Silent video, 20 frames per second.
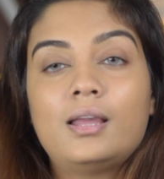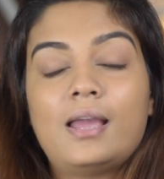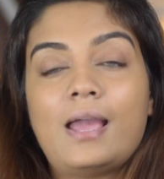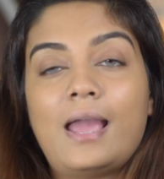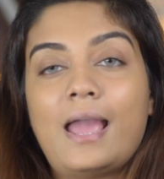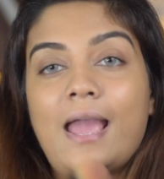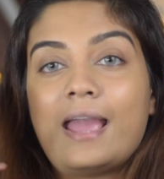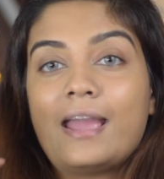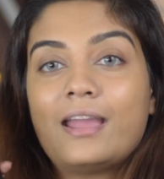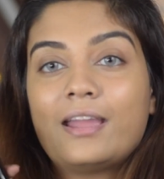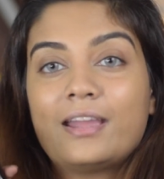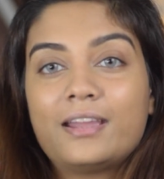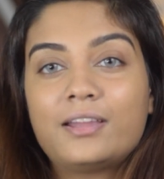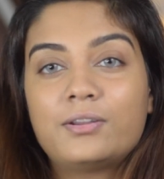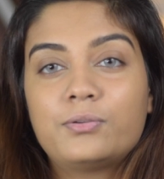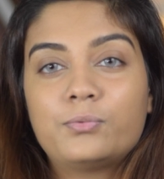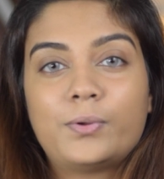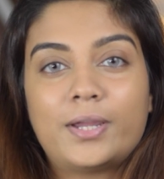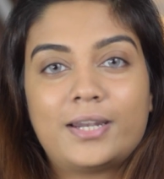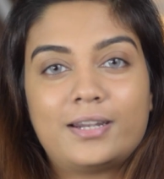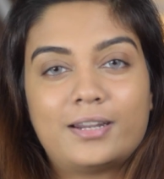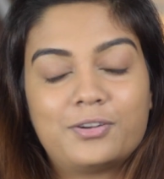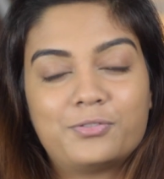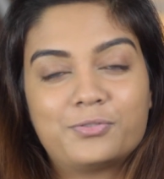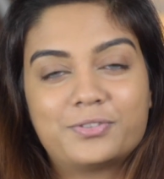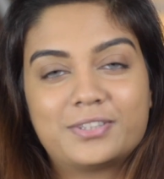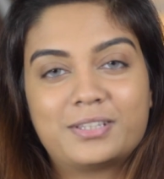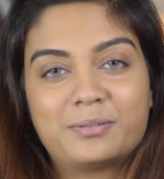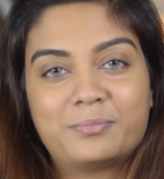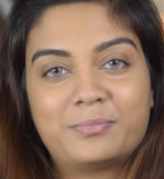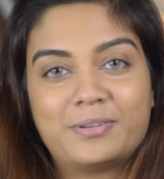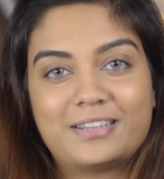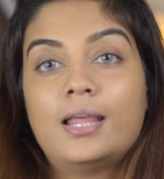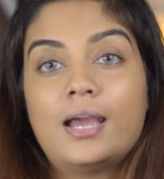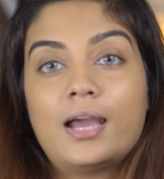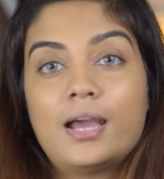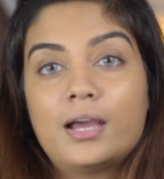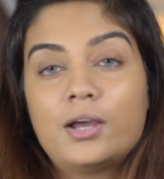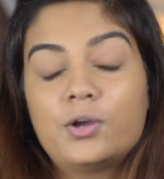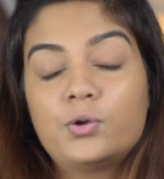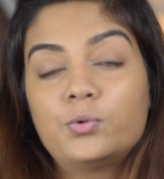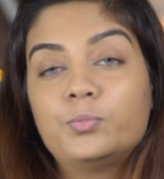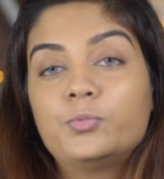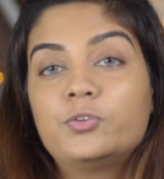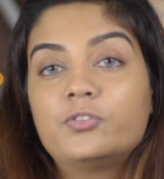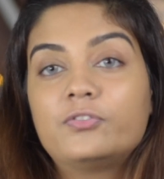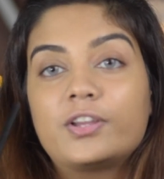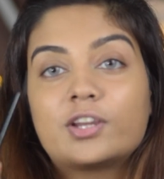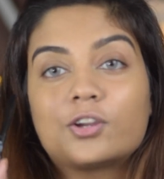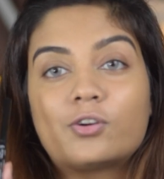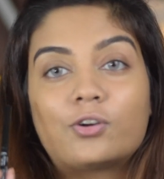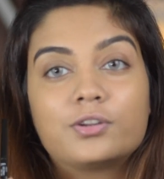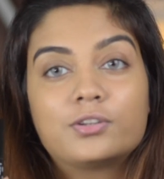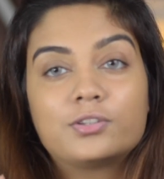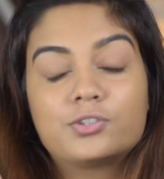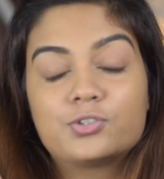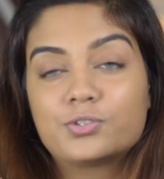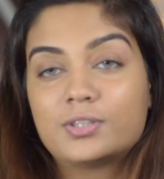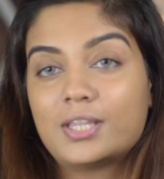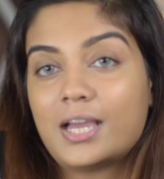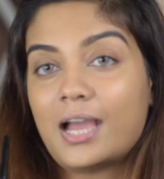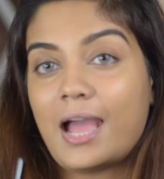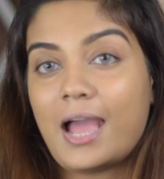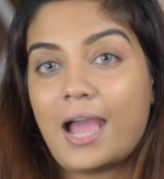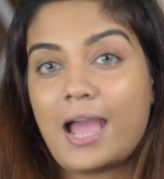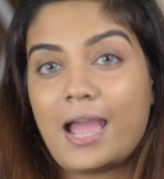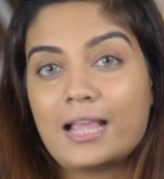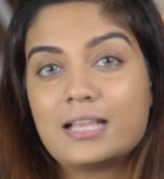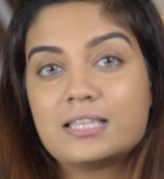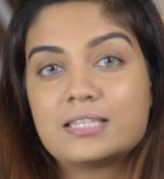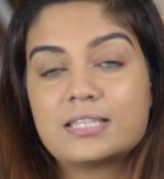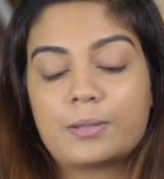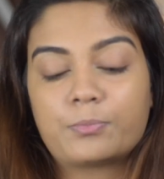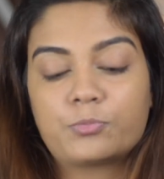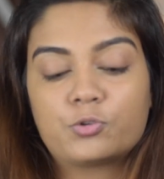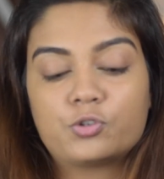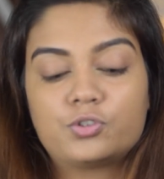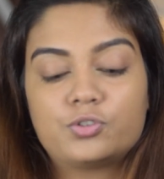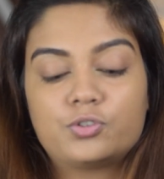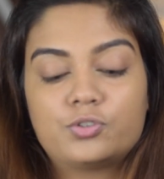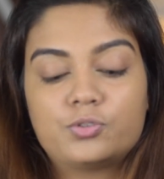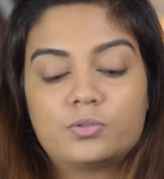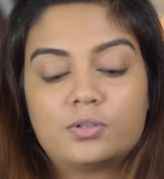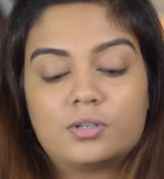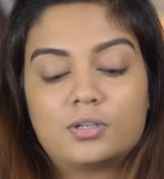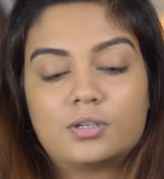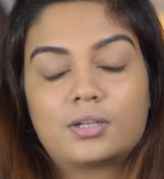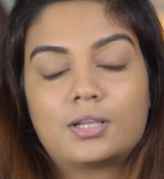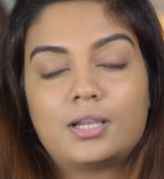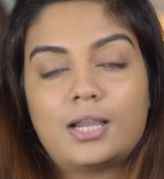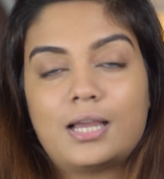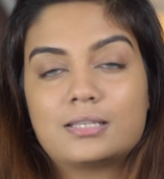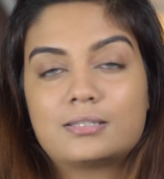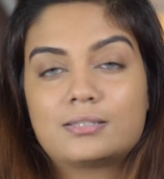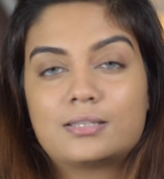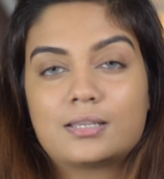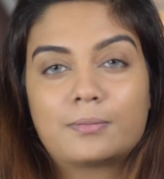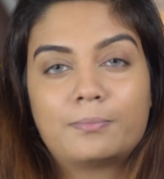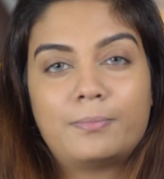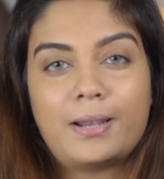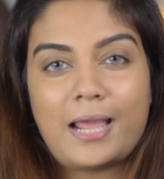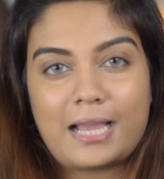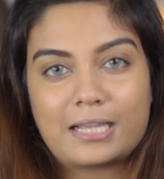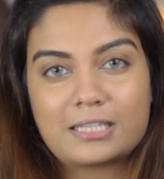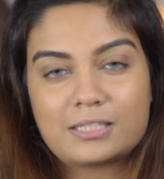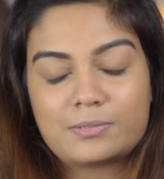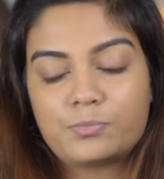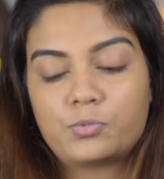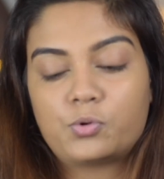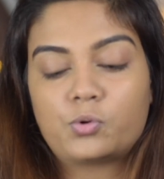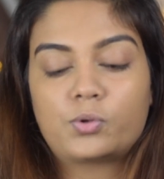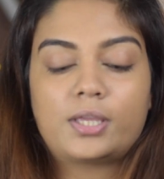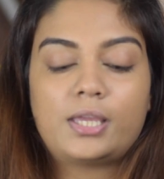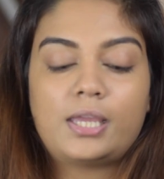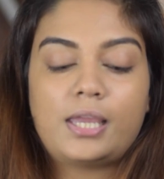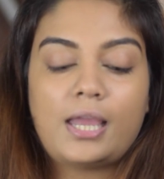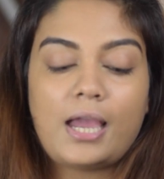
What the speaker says: And we are done with the base. Now moving on to the eyes, I'm going to do a classic black smoky